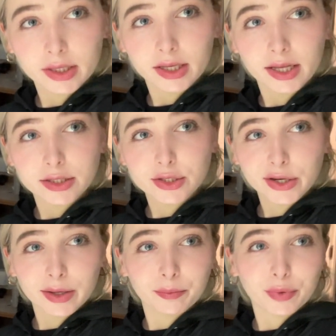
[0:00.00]
It's
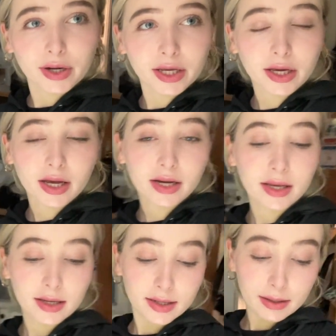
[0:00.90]
looking pretty good.
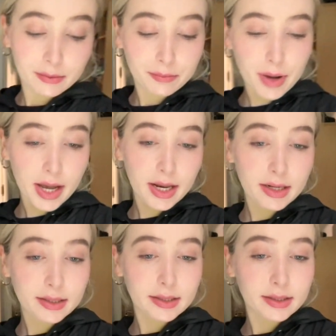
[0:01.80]
But
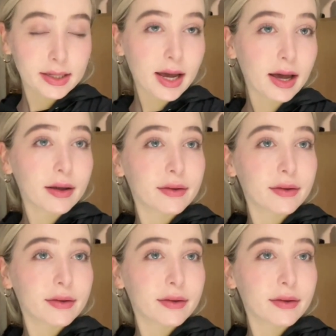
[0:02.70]
yeah.